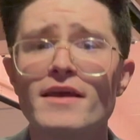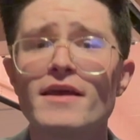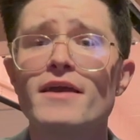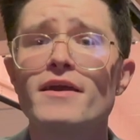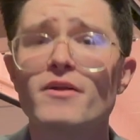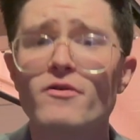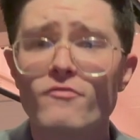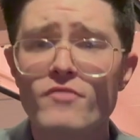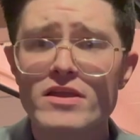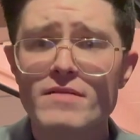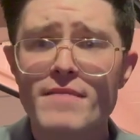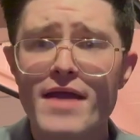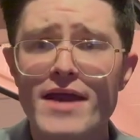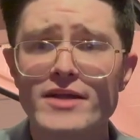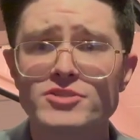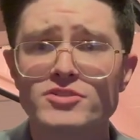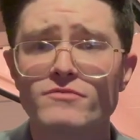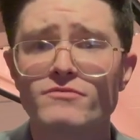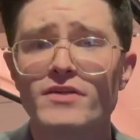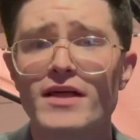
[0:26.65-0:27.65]
in a
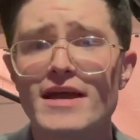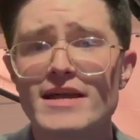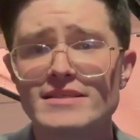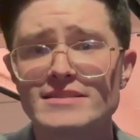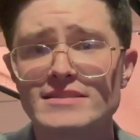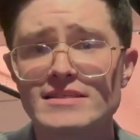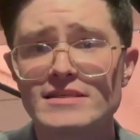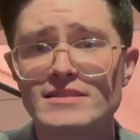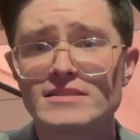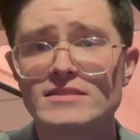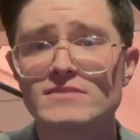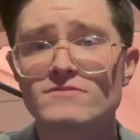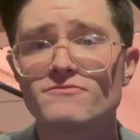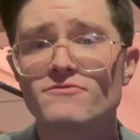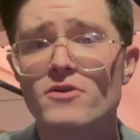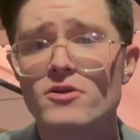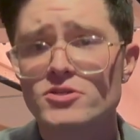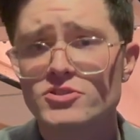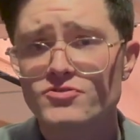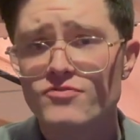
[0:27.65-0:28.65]
rematch of last season's
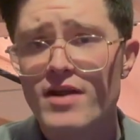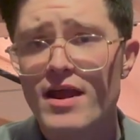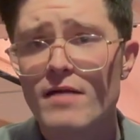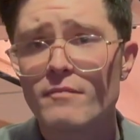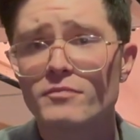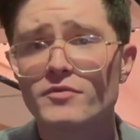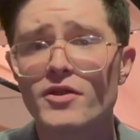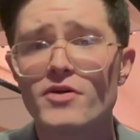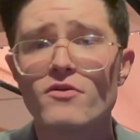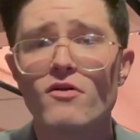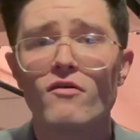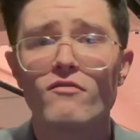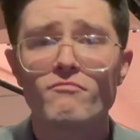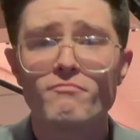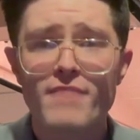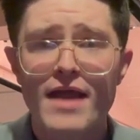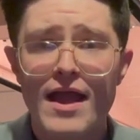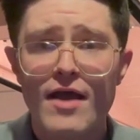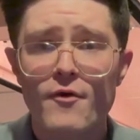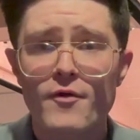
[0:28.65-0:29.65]
first round playoff
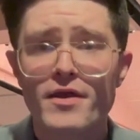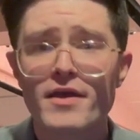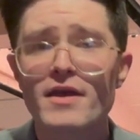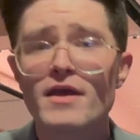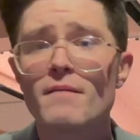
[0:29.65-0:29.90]
bout.